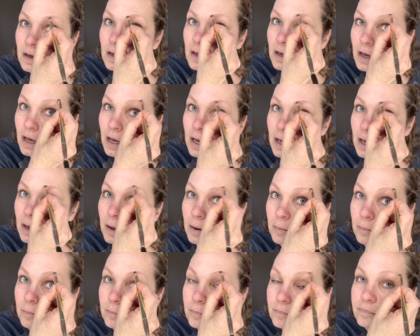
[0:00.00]

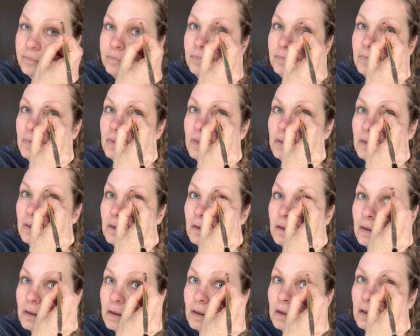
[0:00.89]
I
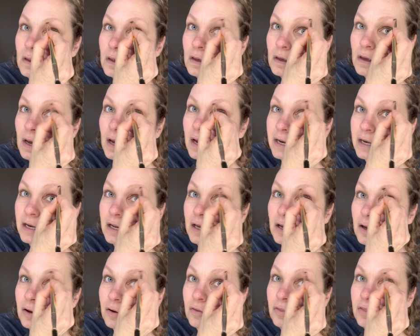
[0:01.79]

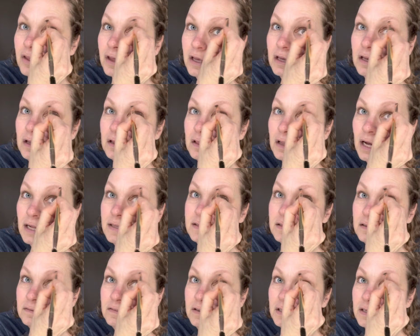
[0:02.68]
know that lots
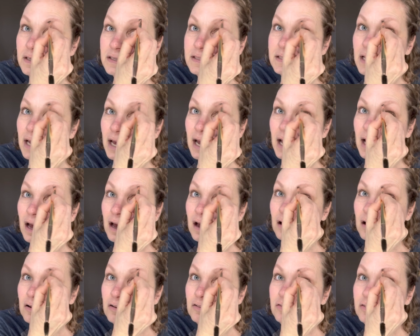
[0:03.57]
of us
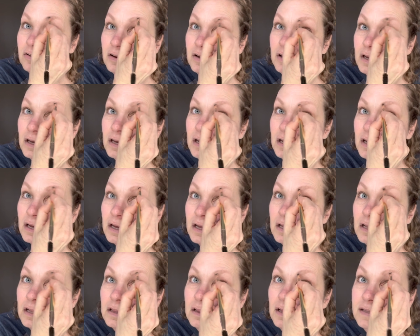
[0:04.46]
have
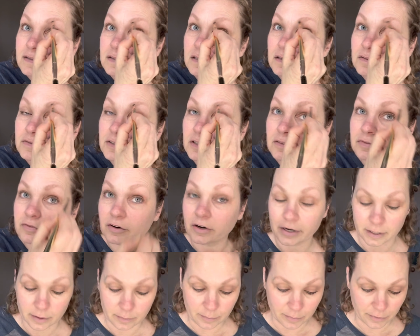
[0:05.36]
lots of
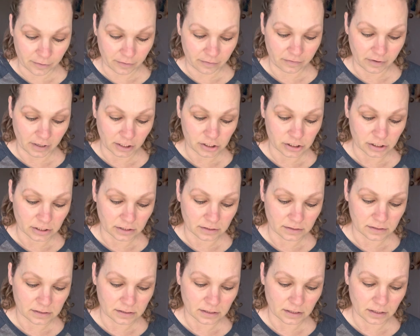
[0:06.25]
different
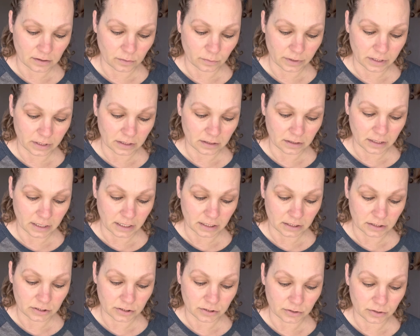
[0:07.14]
imperfections that we
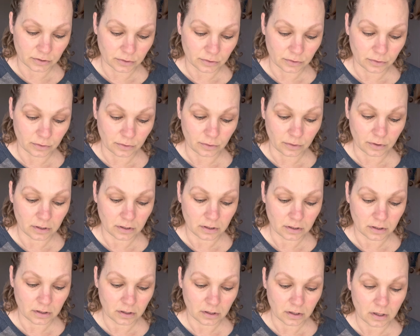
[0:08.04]
like to
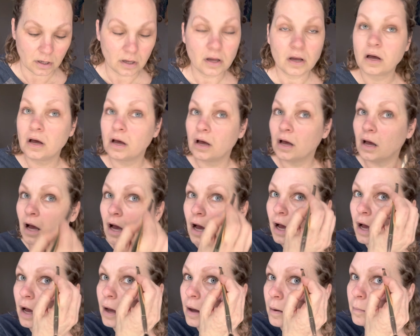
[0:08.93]

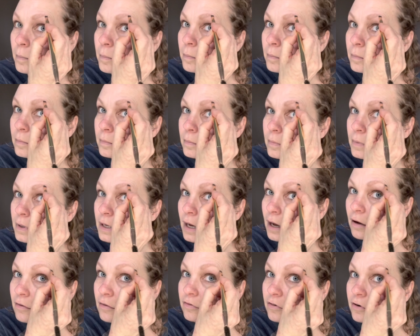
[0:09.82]

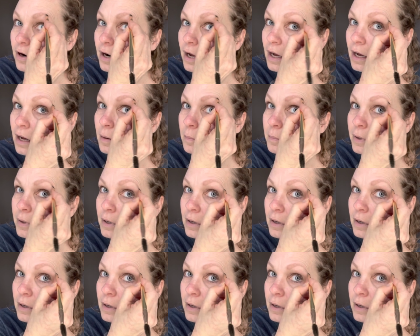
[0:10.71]
cover up,